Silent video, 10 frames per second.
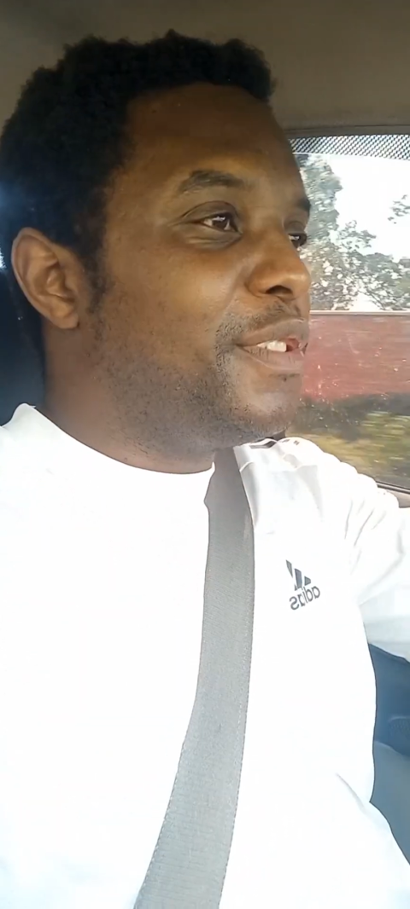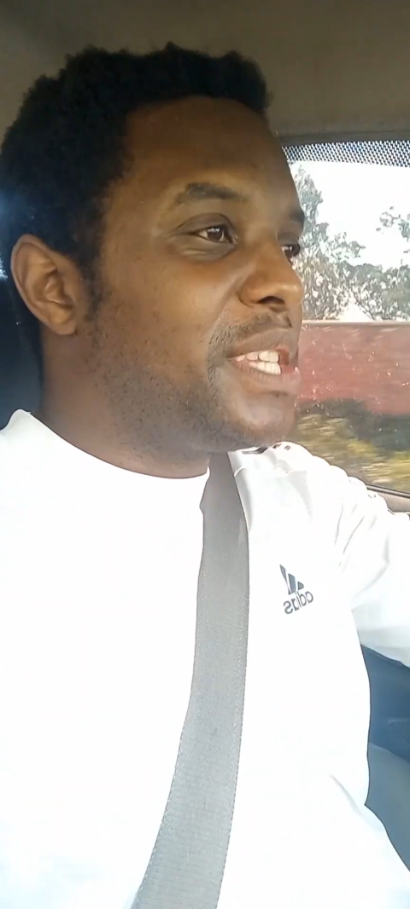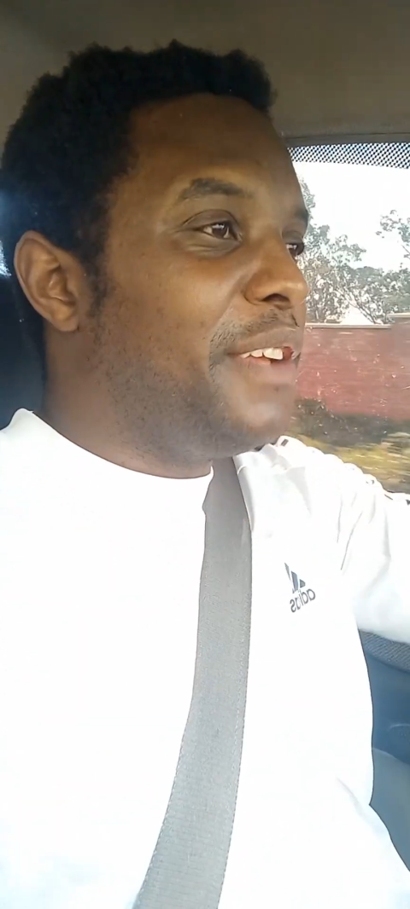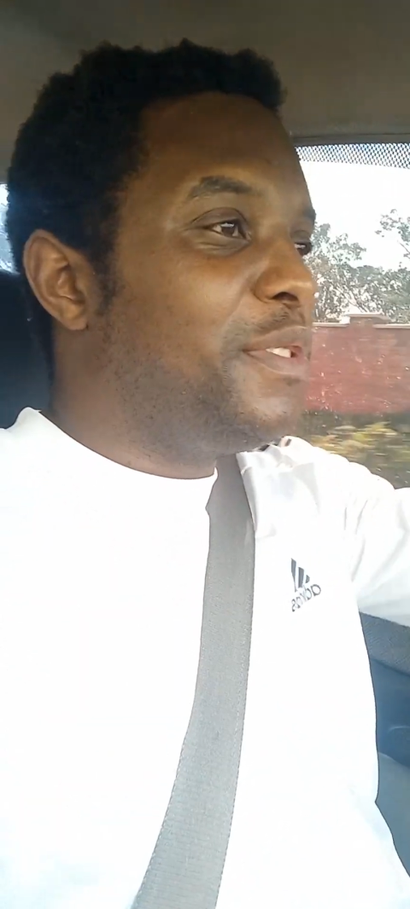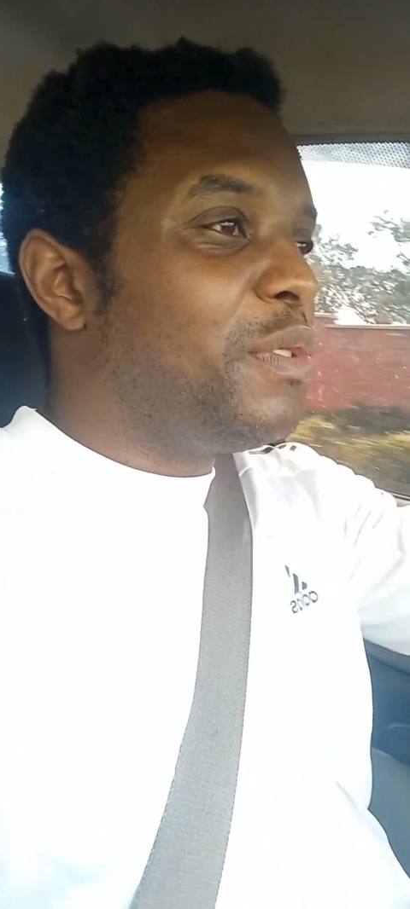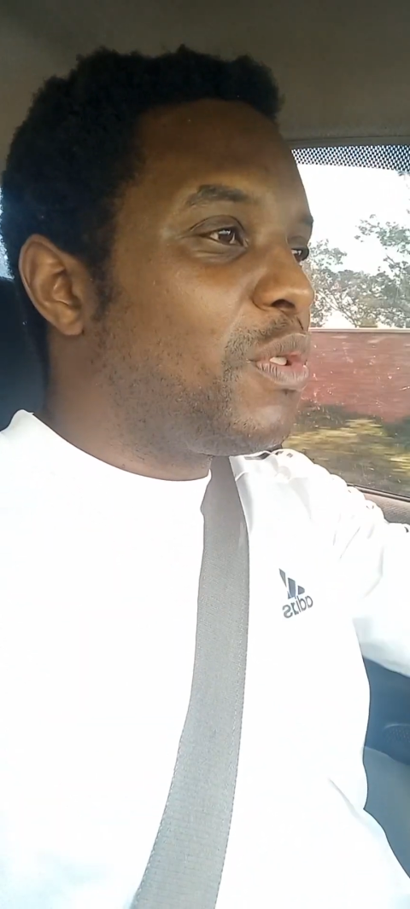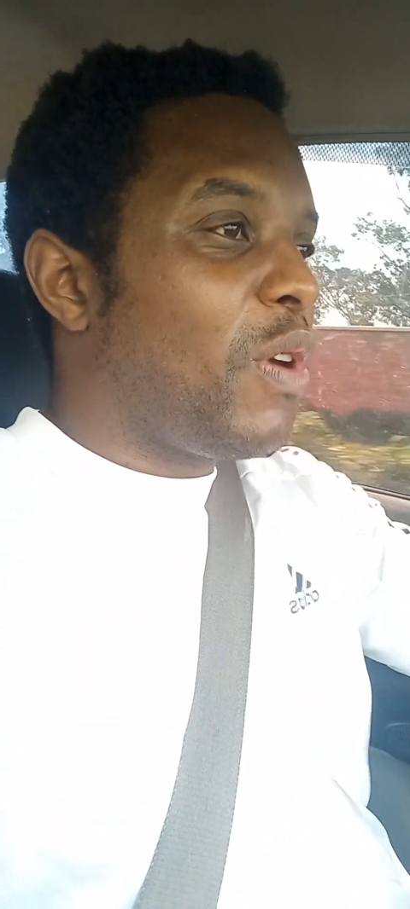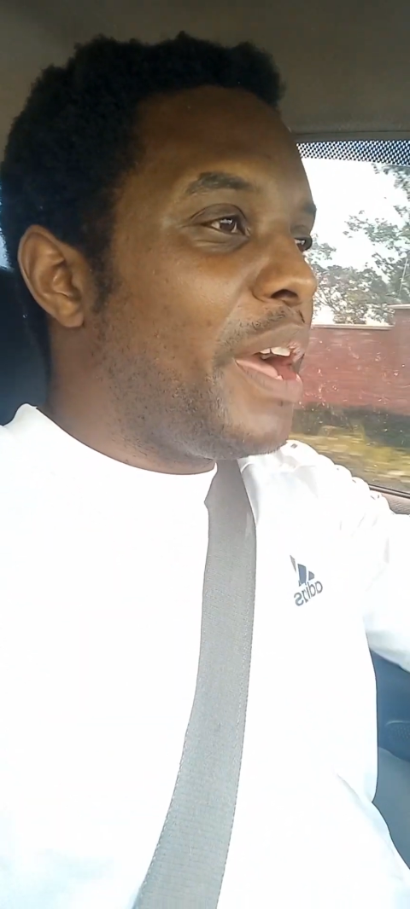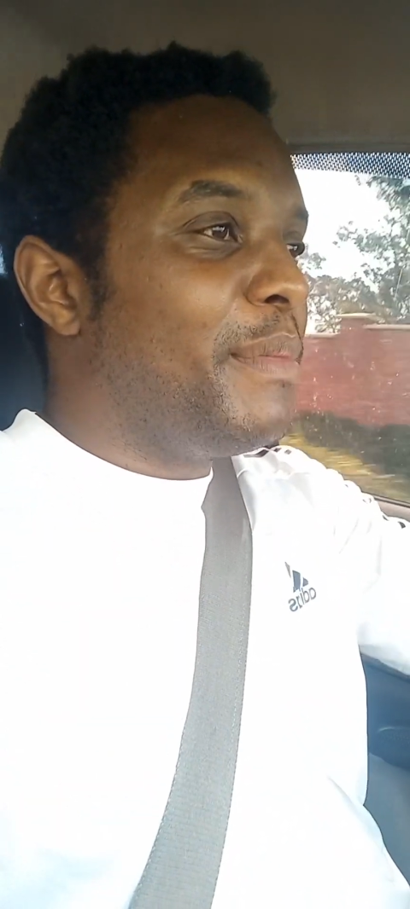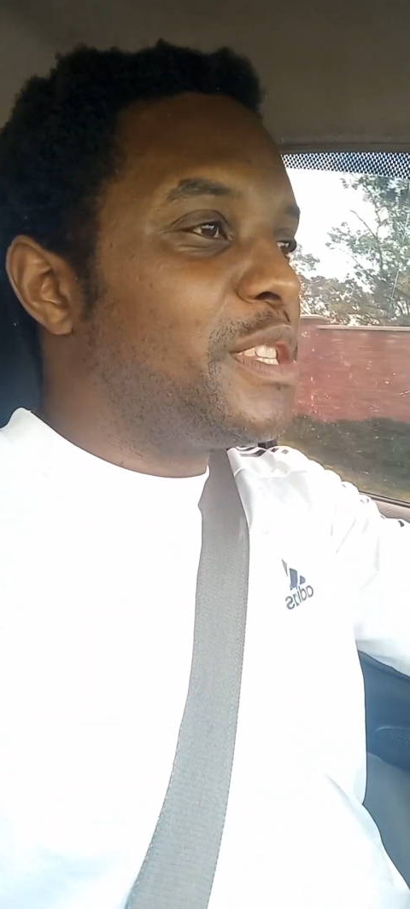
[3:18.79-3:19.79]
safety
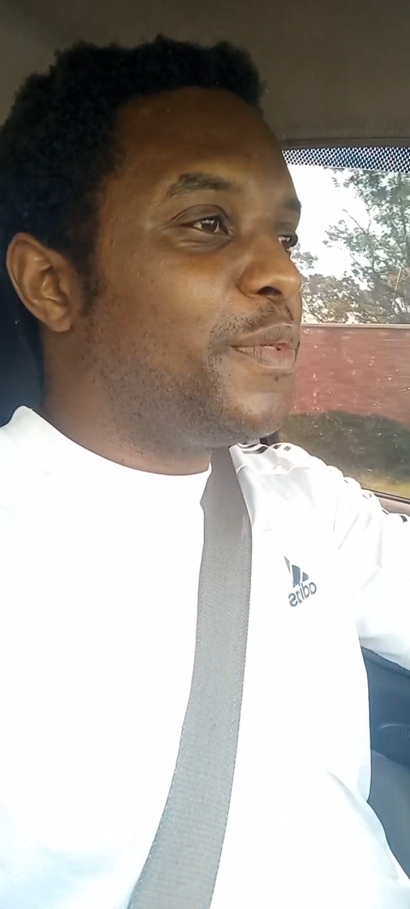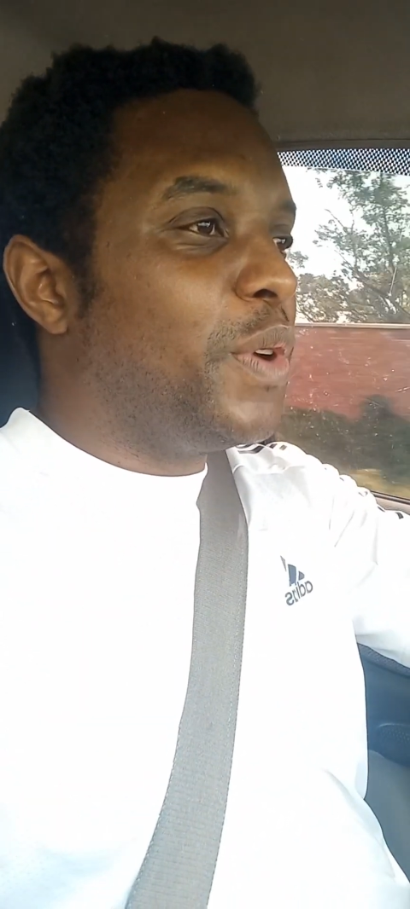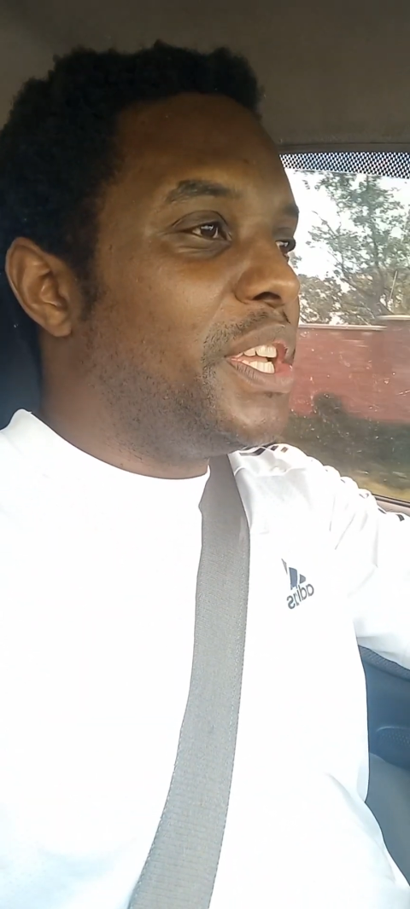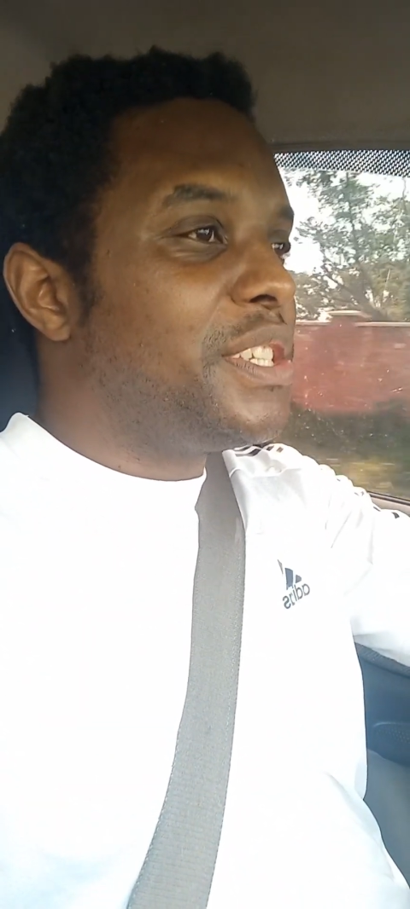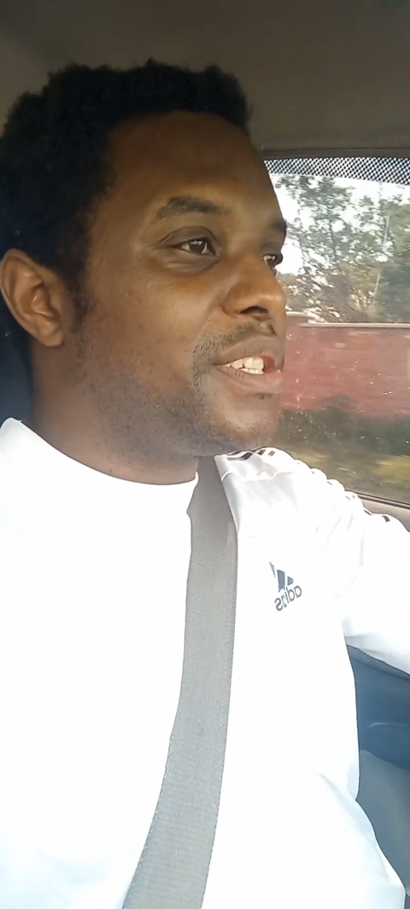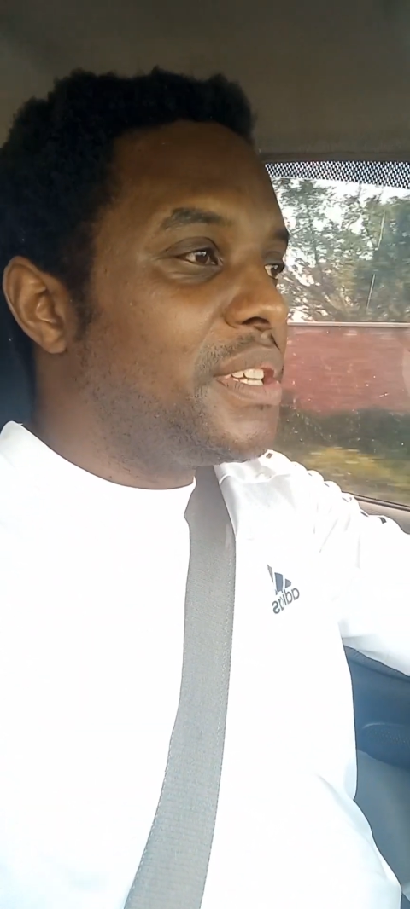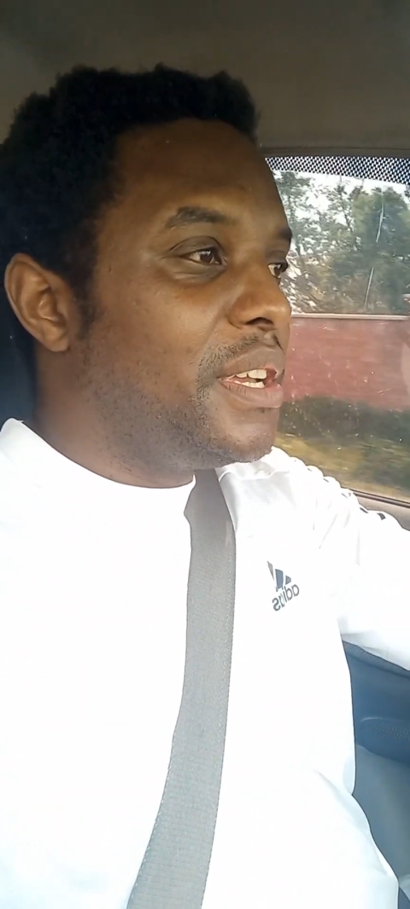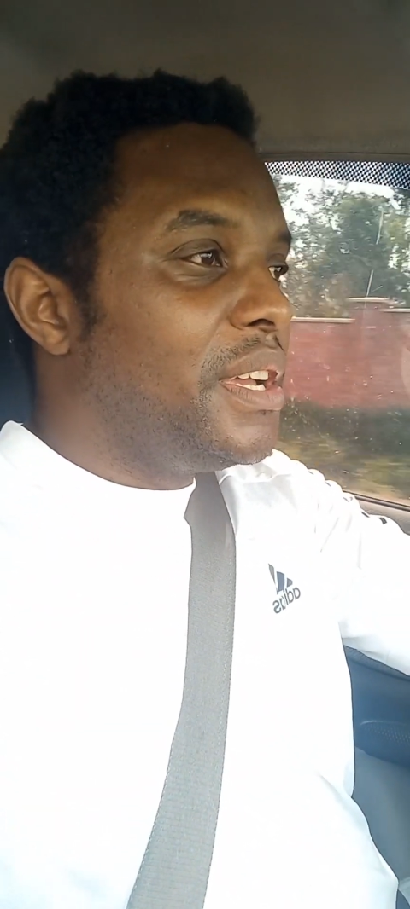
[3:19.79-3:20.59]
requirements for each